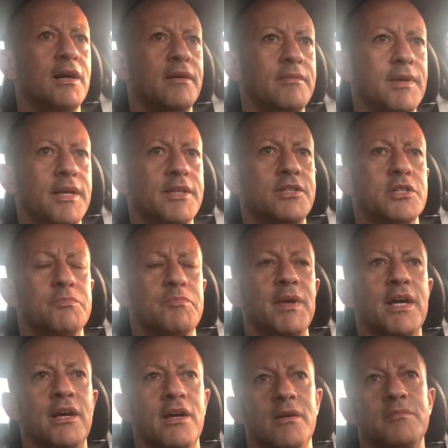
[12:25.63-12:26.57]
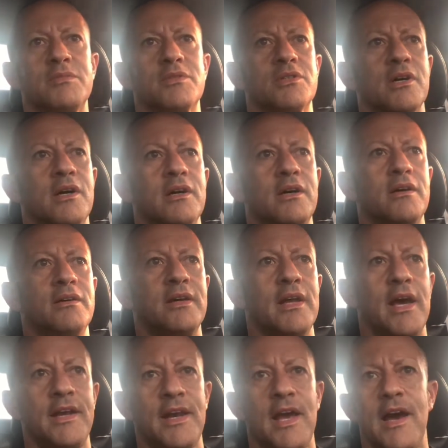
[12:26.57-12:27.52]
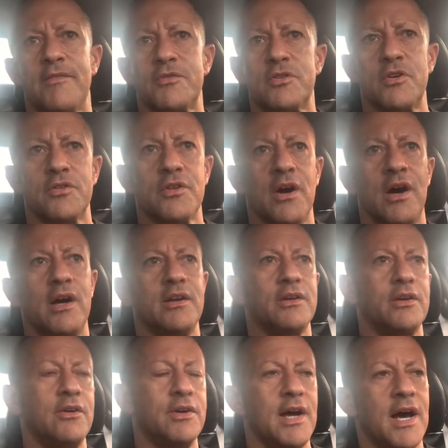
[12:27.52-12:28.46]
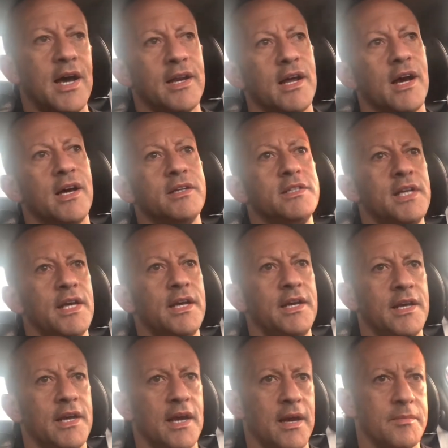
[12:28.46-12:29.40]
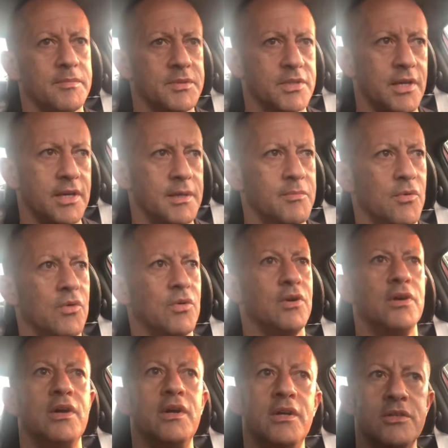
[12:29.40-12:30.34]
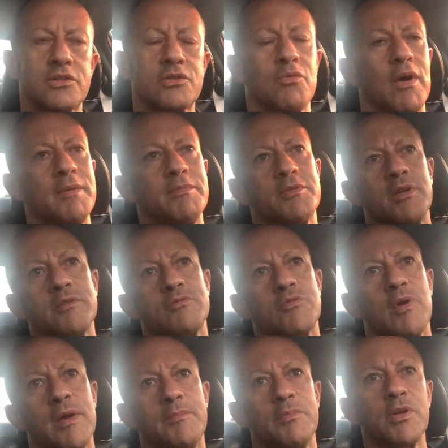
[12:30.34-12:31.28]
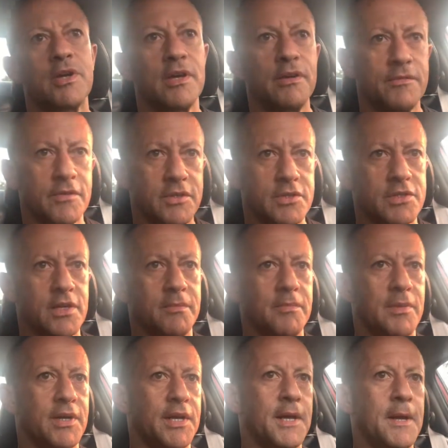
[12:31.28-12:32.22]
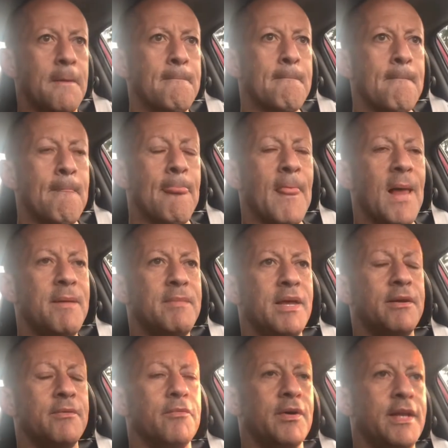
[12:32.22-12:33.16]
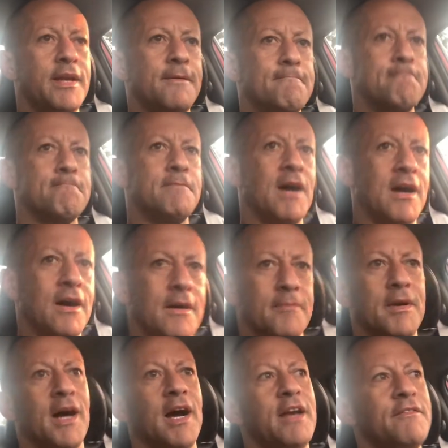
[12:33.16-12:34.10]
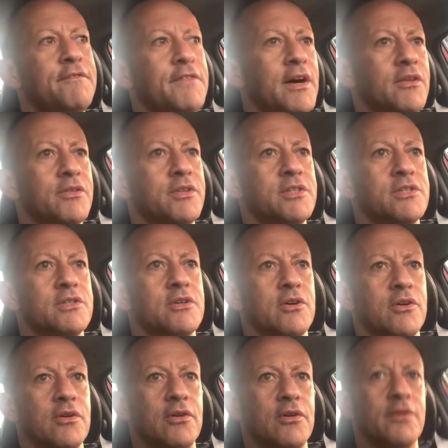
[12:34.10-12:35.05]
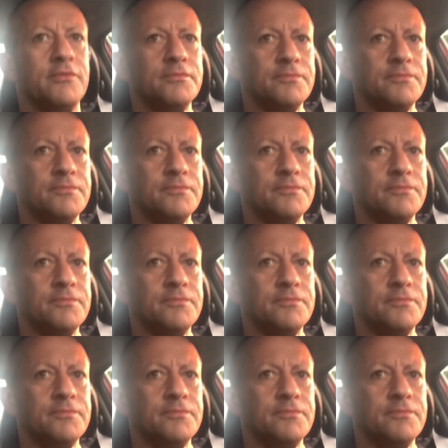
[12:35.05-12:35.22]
It just becomes an afterthought. You're not on dating apps anymore, swipe, swipe, swipe, looking for somebody. I mean, when I found this girl,